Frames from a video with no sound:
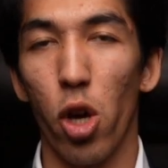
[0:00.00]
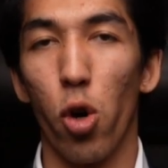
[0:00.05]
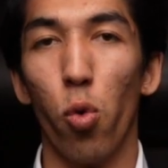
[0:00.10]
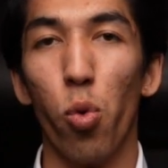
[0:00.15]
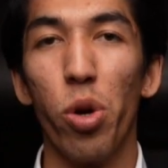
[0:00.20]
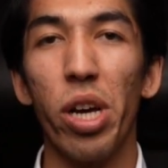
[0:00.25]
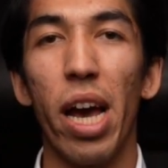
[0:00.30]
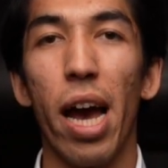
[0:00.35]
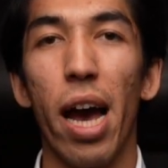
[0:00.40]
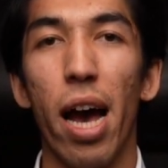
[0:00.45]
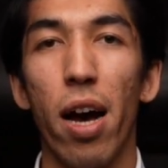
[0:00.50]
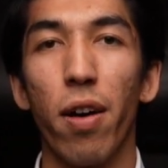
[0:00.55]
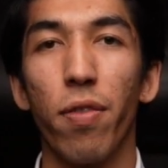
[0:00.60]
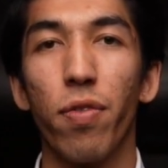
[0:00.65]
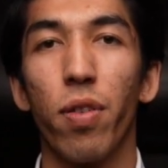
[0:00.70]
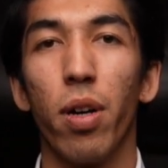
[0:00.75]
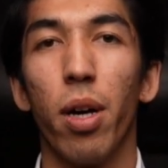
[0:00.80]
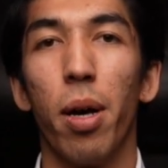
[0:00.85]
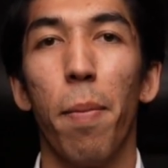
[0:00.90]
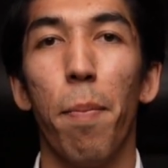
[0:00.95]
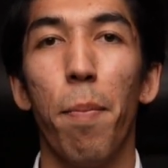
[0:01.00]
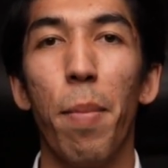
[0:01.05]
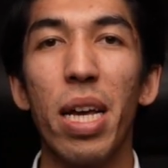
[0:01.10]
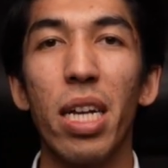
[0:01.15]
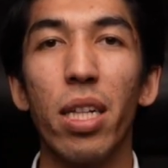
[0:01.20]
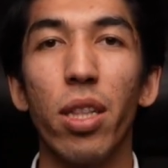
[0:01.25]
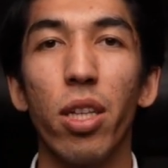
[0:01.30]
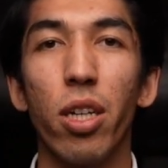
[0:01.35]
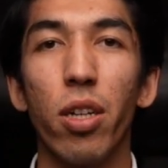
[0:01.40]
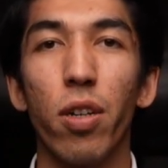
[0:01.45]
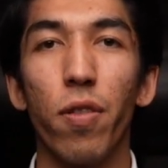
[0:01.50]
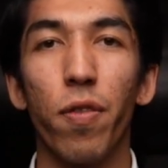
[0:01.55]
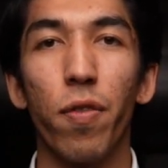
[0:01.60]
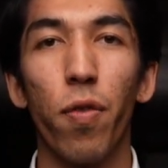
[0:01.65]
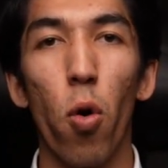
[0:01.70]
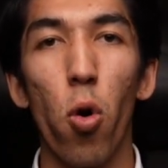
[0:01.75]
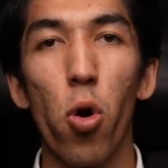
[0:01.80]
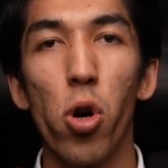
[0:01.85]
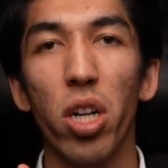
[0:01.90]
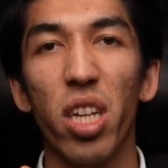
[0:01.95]
We have mainly
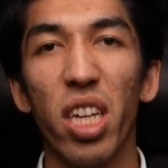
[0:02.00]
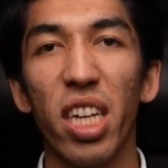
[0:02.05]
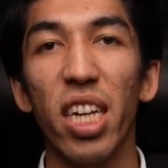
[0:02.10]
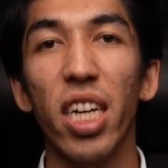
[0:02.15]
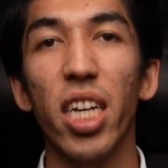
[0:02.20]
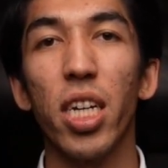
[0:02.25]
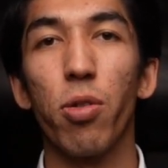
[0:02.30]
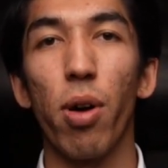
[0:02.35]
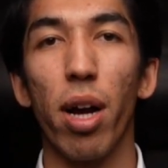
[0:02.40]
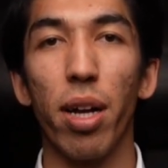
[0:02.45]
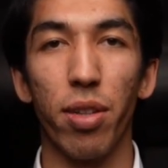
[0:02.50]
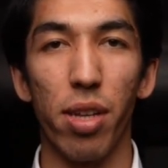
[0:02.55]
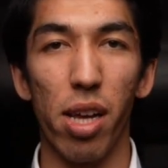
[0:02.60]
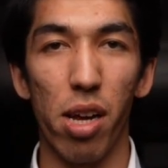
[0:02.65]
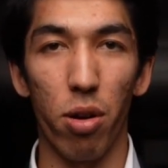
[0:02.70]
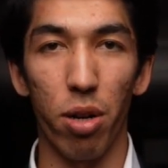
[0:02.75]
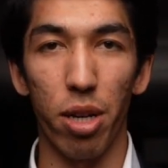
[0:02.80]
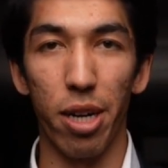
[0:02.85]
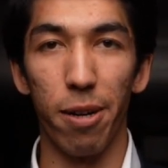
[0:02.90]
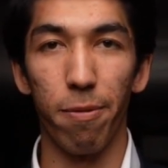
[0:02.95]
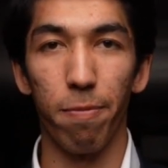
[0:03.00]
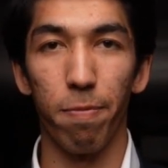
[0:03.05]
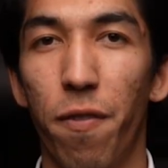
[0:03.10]
4 key criteria.